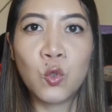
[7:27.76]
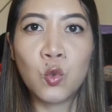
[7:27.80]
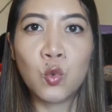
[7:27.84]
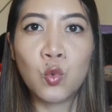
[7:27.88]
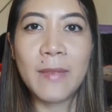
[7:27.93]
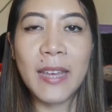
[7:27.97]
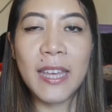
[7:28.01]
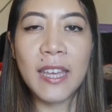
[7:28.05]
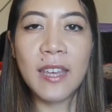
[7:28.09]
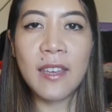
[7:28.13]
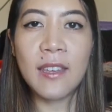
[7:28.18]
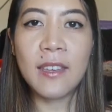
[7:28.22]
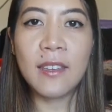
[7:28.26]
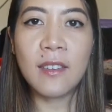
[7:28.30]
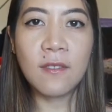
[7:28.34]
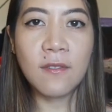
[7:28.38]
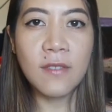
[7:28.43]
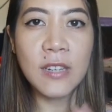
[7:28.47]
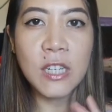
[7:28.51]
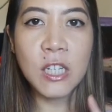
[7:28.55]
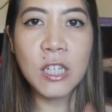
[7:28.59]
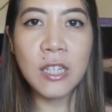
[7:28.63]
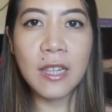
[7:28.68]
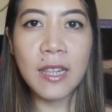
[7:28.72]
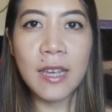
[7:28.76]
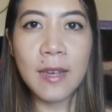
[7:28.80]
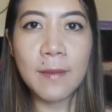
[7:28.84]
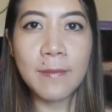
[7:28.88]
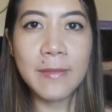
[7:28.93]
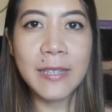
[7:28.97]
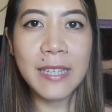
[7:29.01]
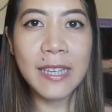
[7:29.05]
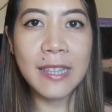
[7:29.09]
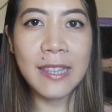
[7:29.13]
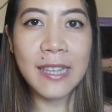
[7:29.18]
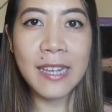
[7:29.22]
making fish
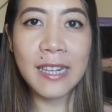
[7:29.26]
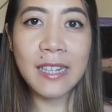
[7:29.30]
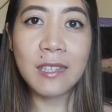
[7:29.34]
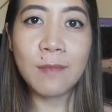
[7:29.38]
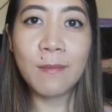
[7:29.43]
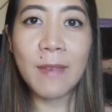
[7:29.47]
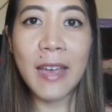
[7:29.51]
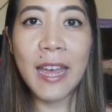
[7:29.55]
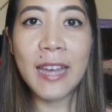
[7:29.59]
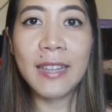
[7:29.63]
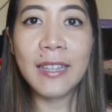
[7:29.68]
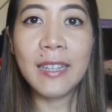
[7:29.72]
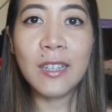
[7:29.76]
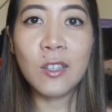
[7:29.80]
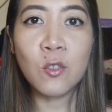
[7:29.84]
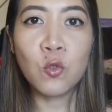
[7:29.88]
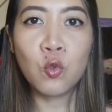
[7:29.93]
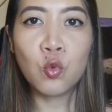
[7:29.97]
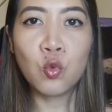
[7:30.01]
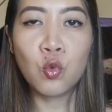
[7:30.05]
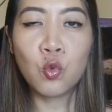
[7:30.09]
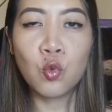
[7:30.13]
lips and then smiling.